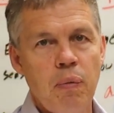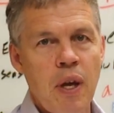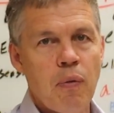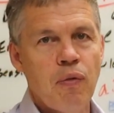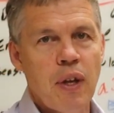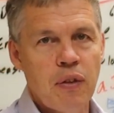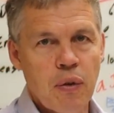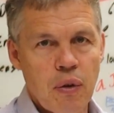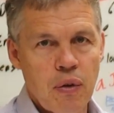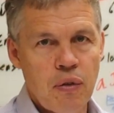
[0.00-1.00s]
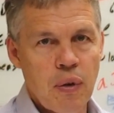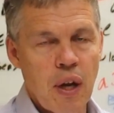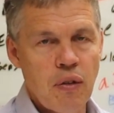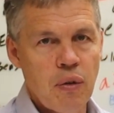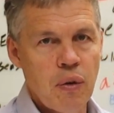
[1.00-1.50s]
hip flexor
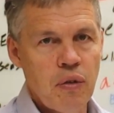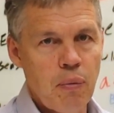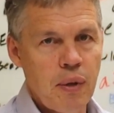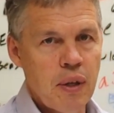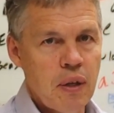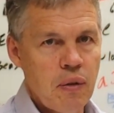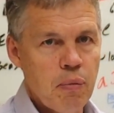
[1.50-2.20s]
stretch or something that